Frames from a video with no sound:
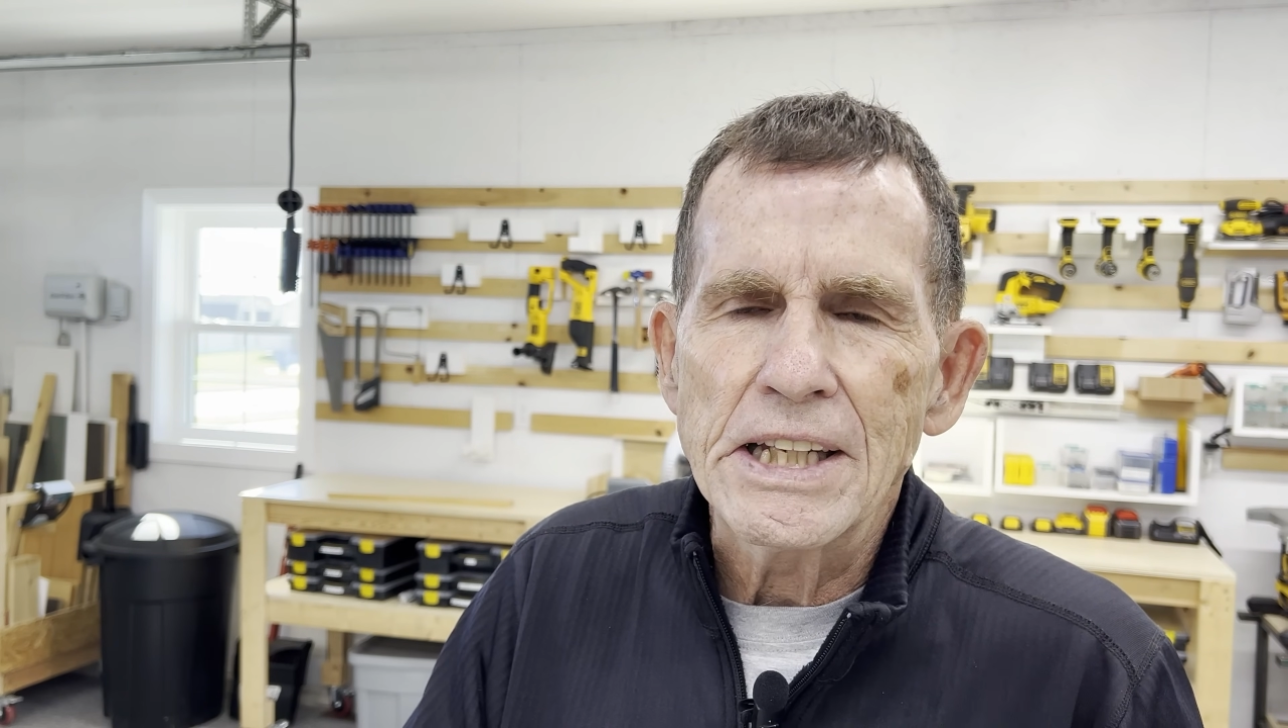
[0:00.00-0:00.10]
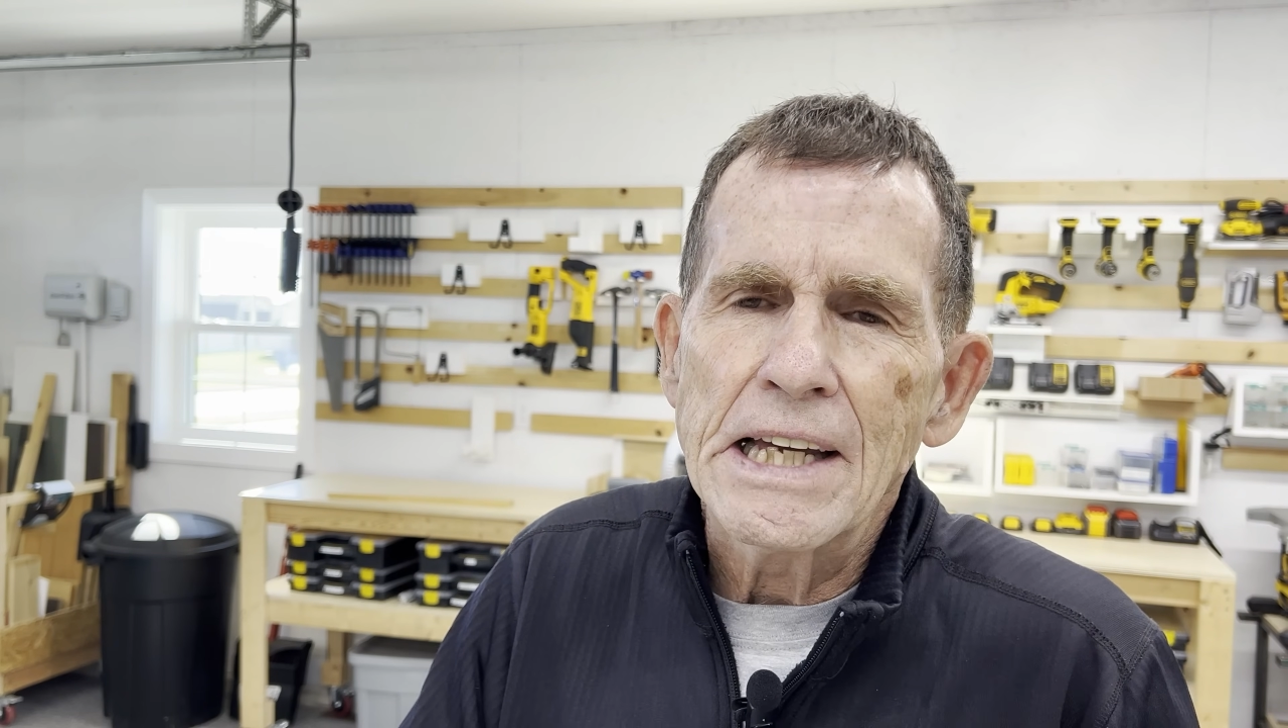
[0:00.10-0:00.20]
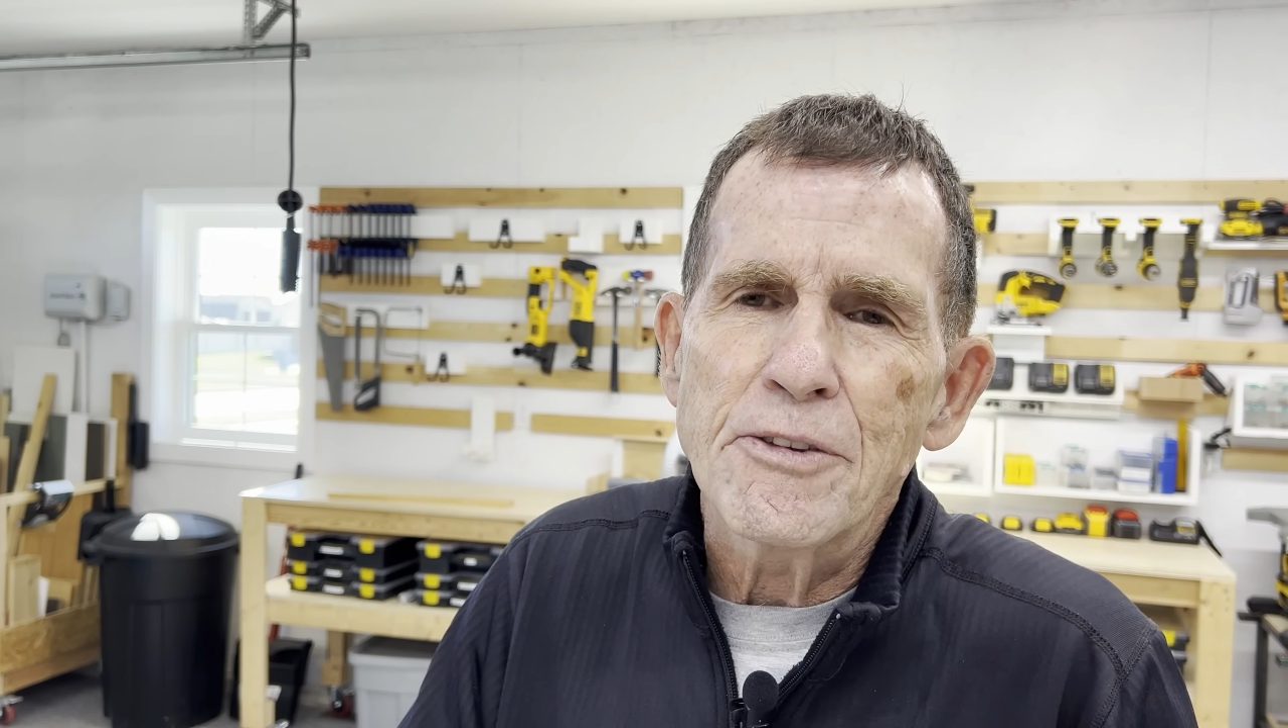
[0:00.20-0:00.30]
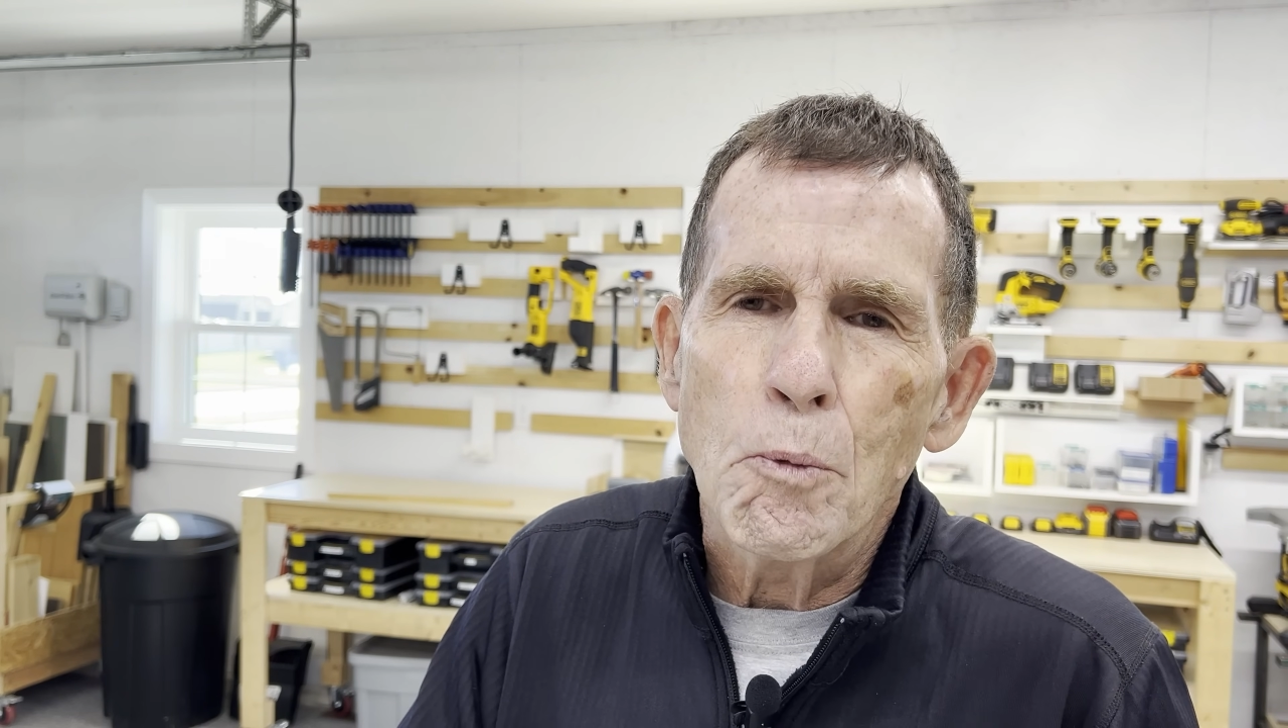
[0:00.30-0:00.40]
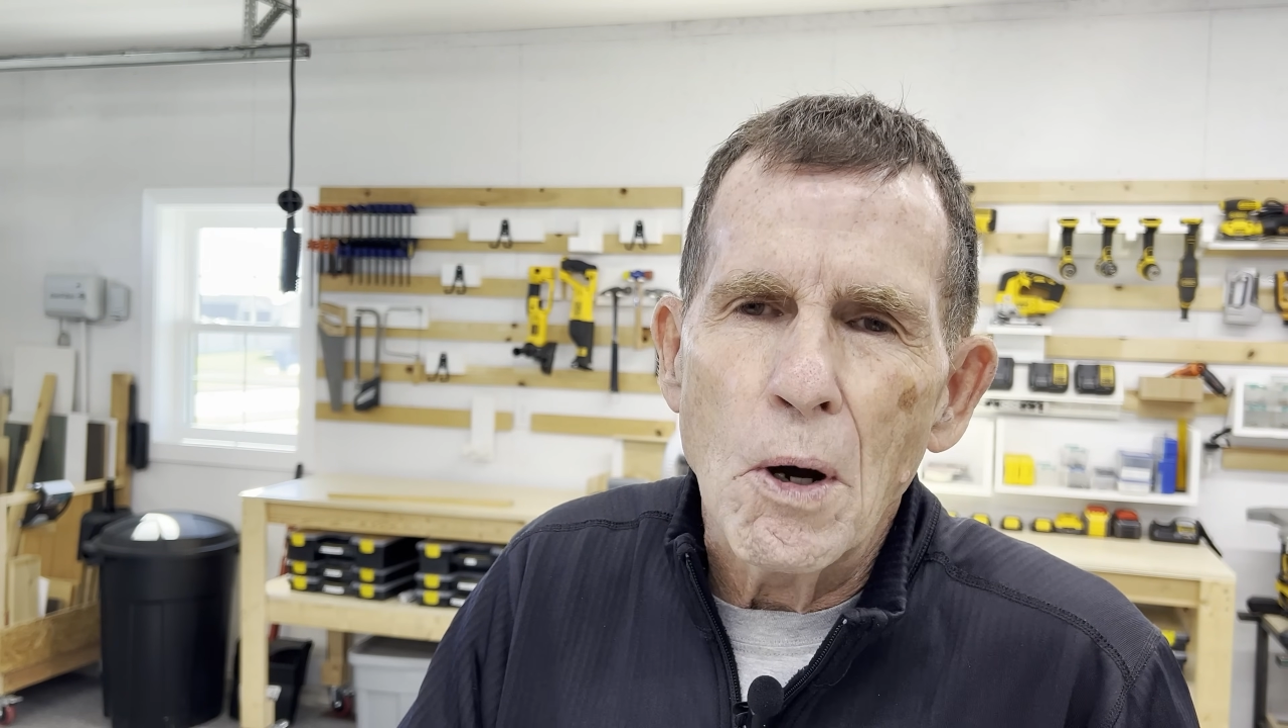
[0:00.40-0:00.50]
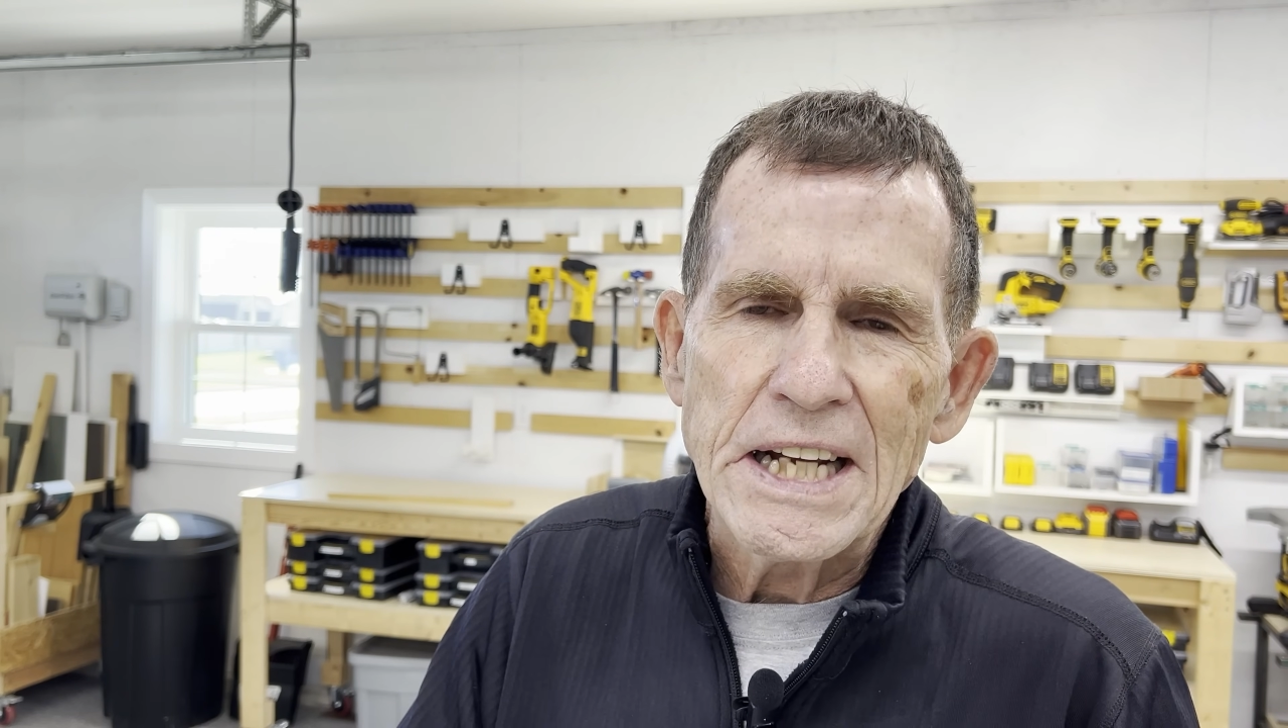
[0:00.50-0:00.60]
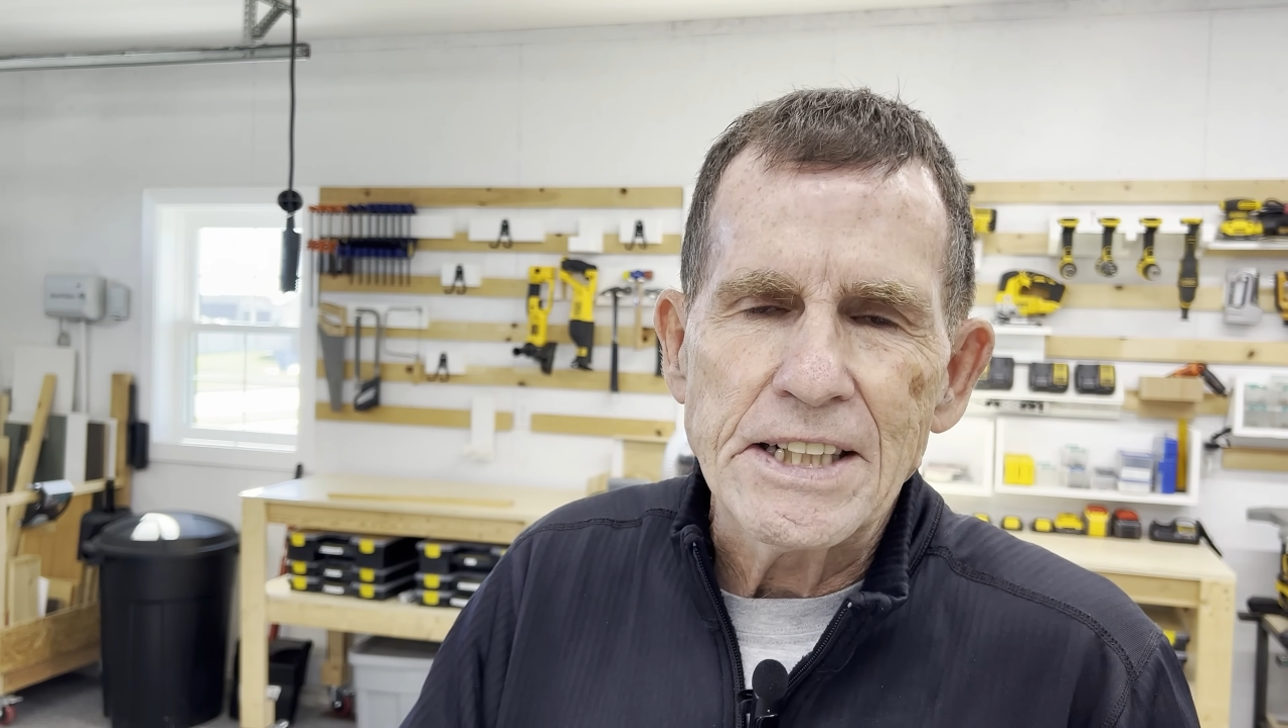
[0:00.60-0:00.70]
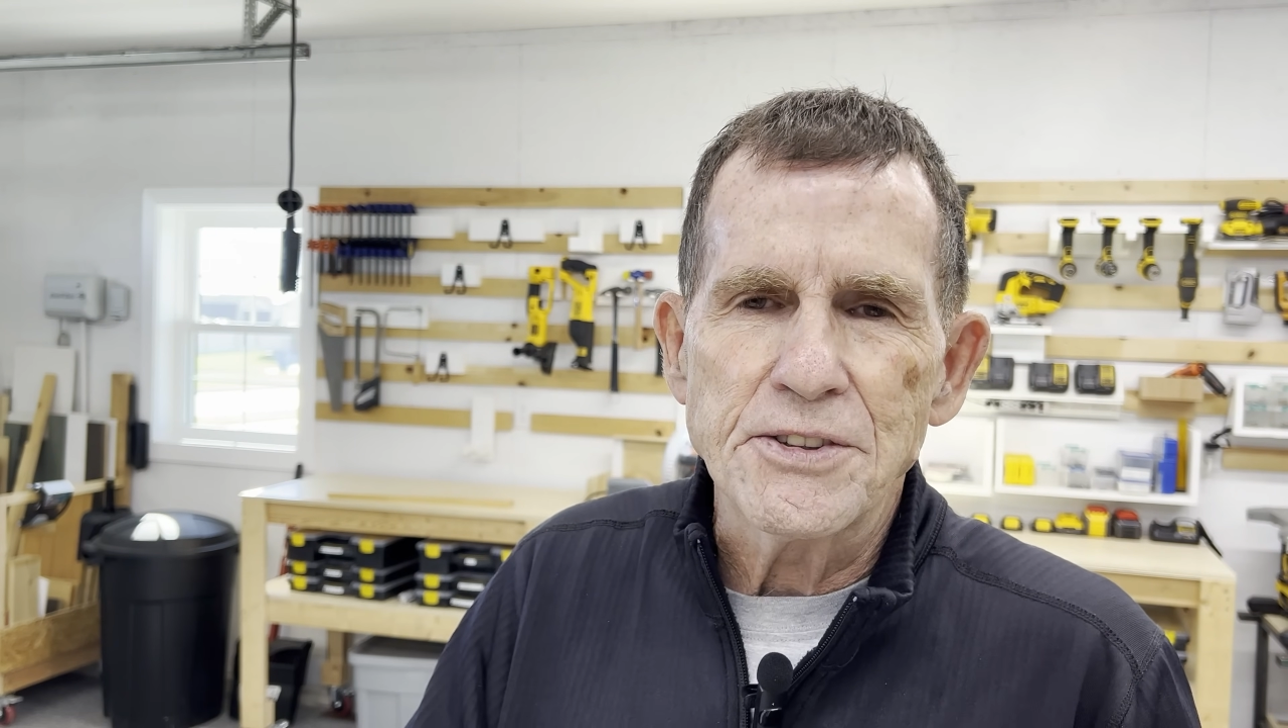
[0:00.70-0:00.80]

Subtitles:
I got the white